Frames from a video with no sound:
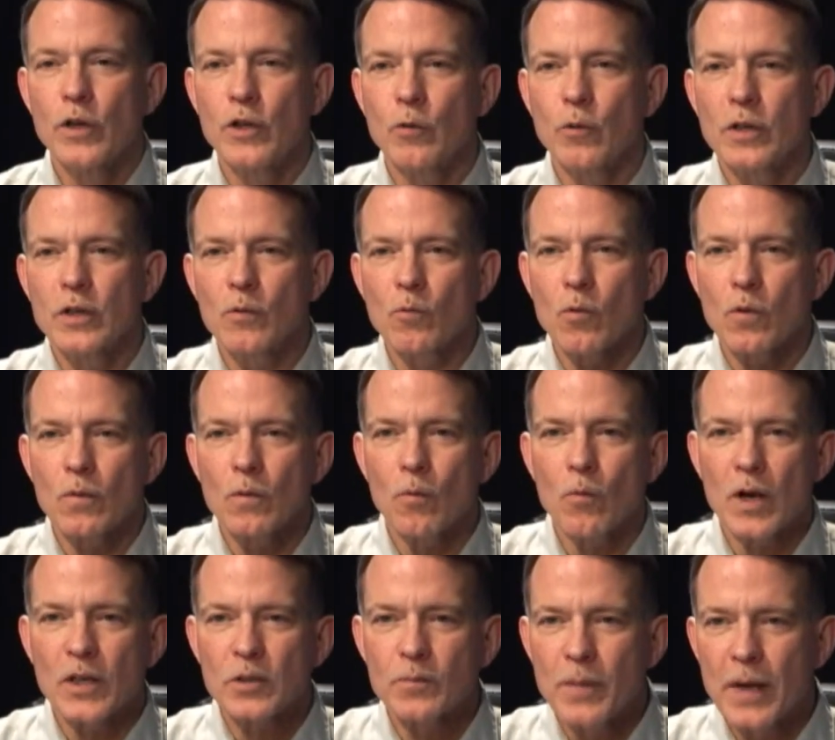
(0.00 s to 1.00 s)
When you were in the
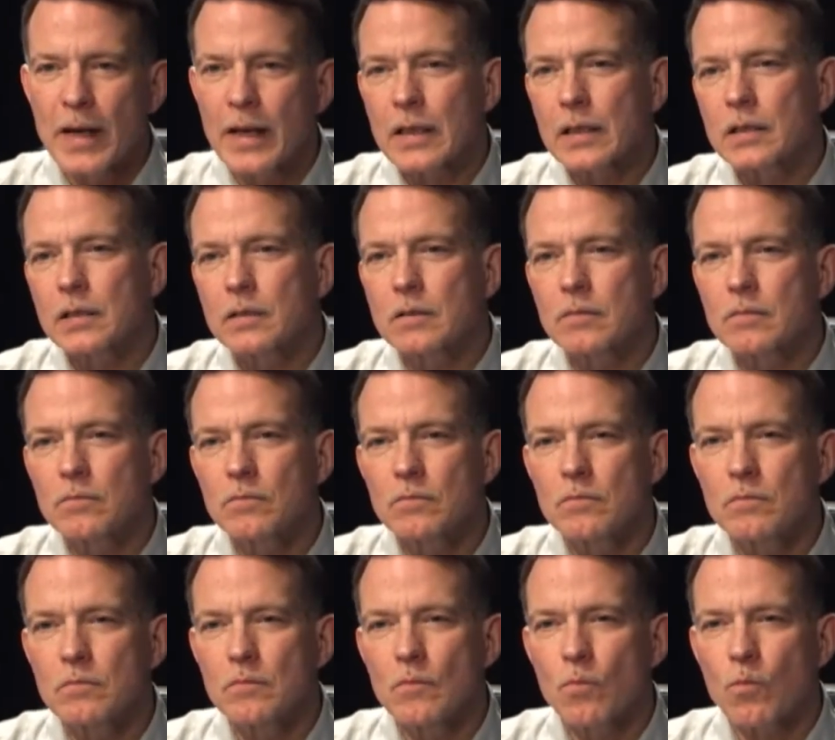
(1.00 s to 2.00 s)
West Bank,
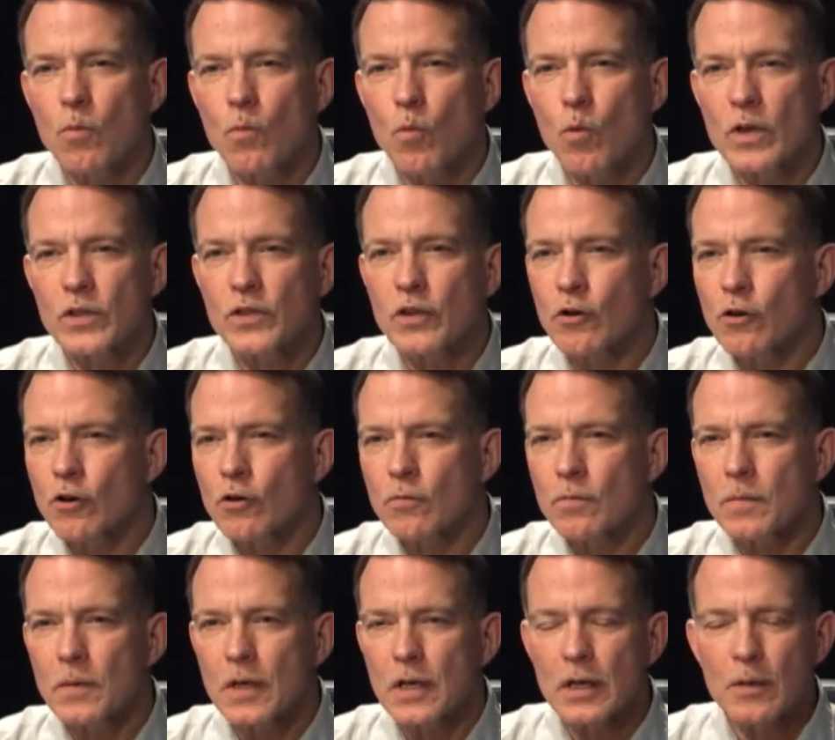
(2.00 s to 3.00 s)
was there
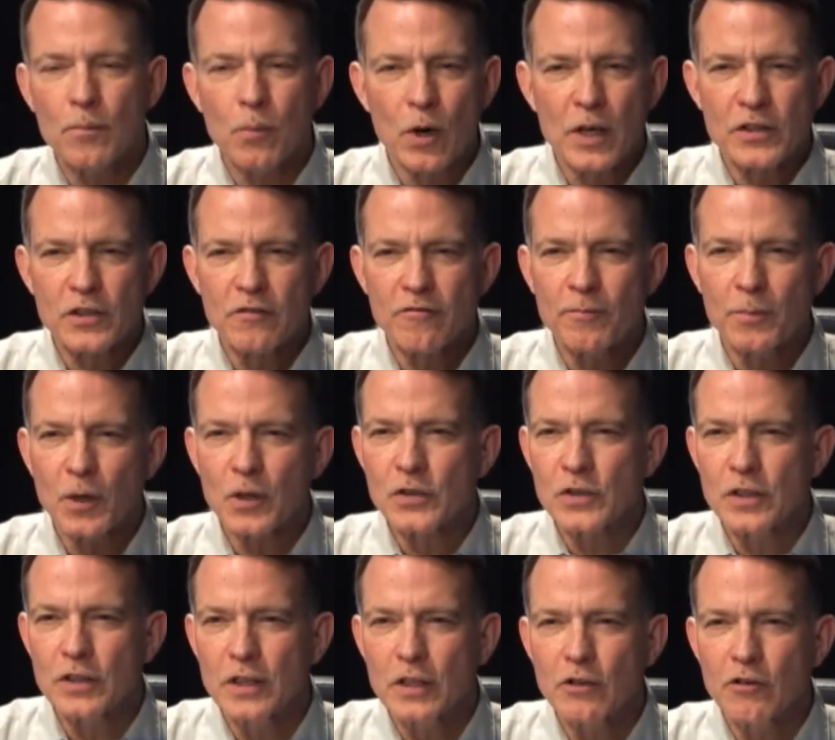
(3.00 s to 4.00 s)
an impressive
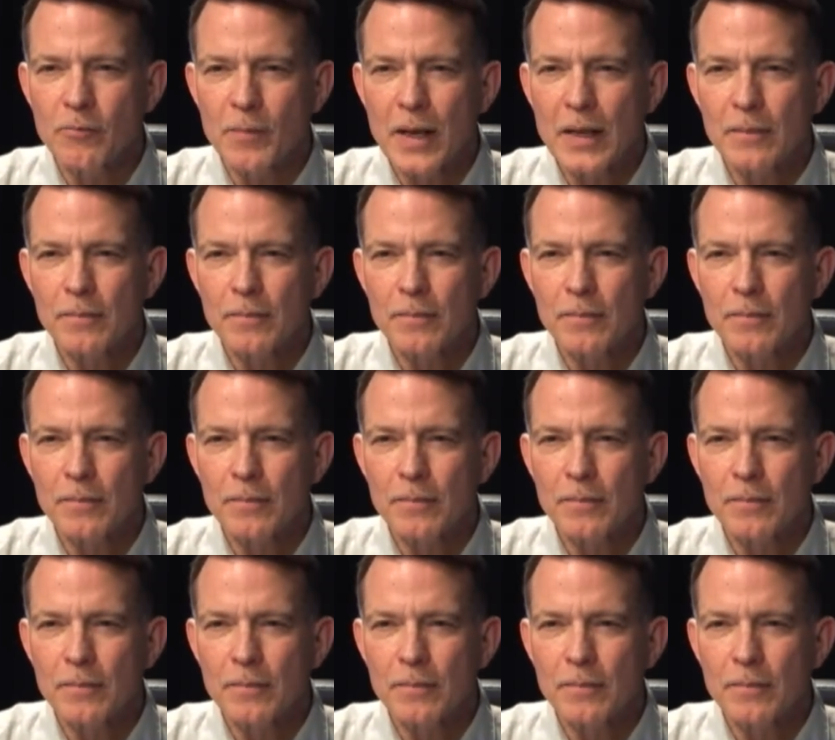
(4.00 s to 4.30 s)
person that you